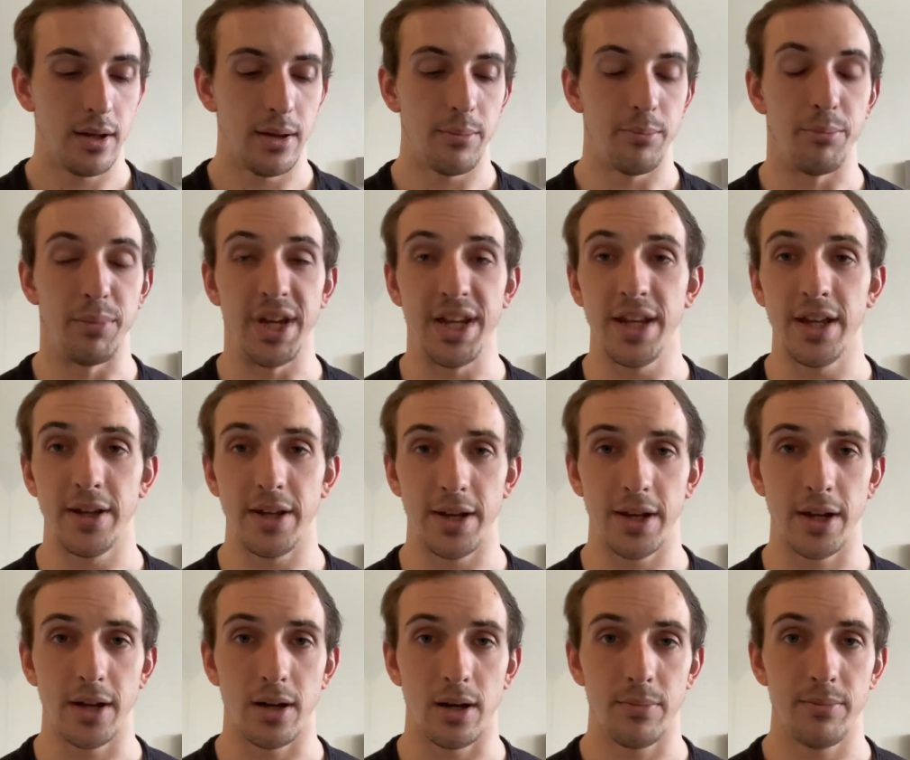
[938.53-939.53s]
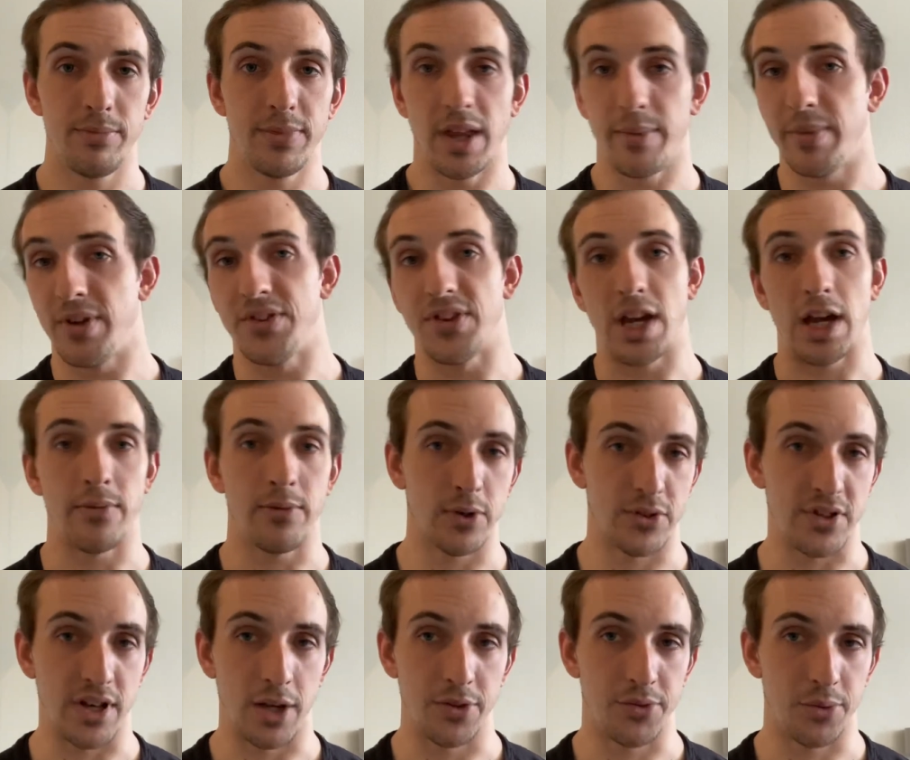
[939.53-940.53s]
Median income, that means average
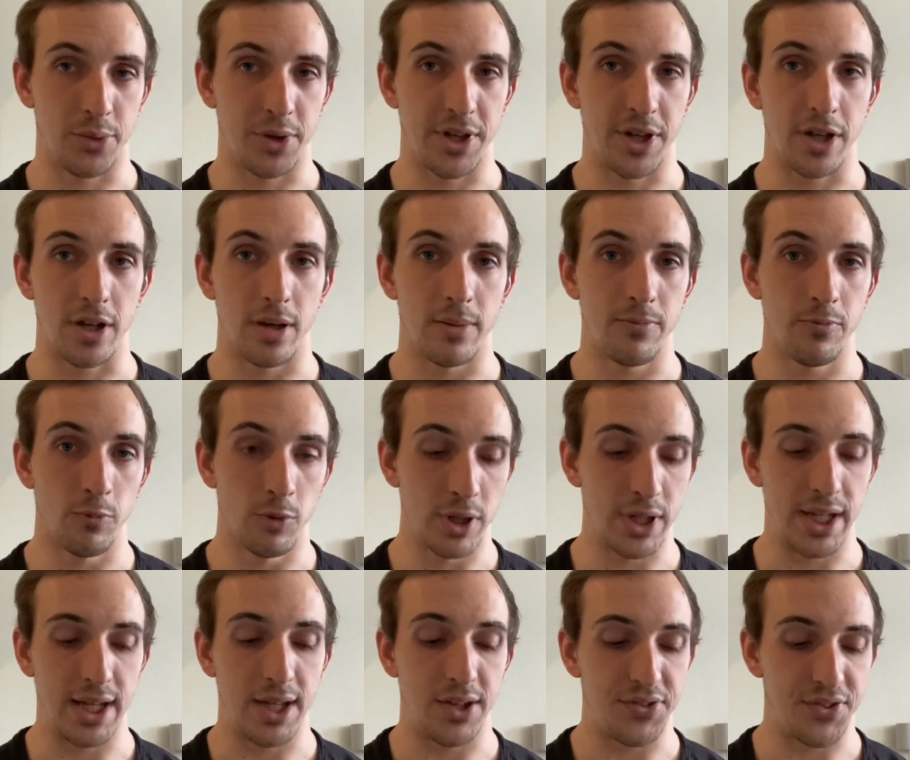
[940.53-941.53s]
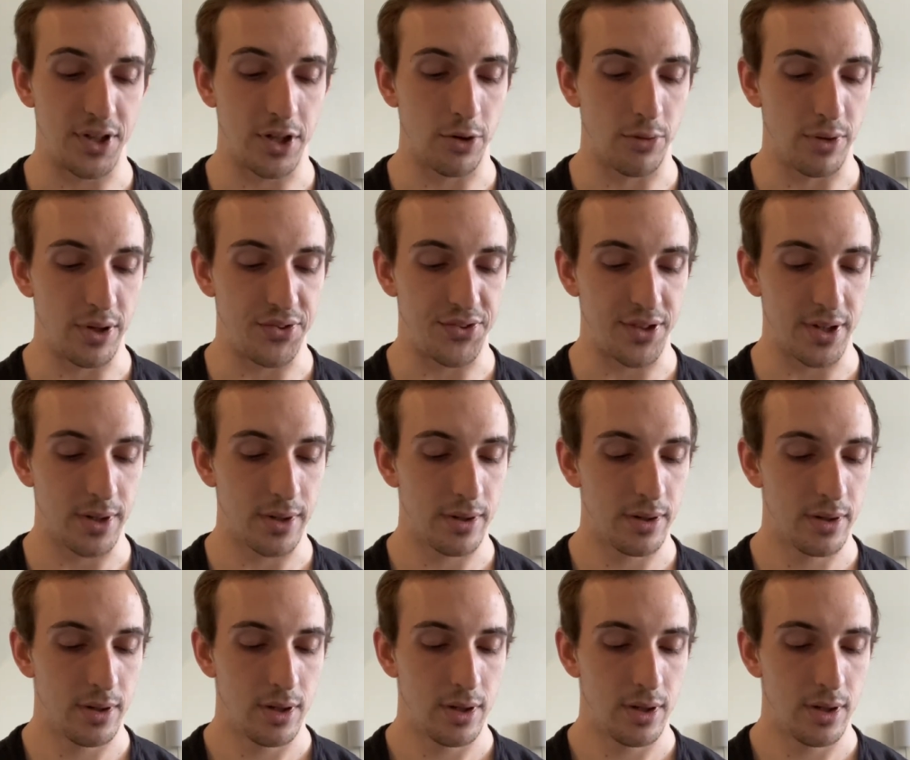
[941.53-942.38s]
household income, really is increasing.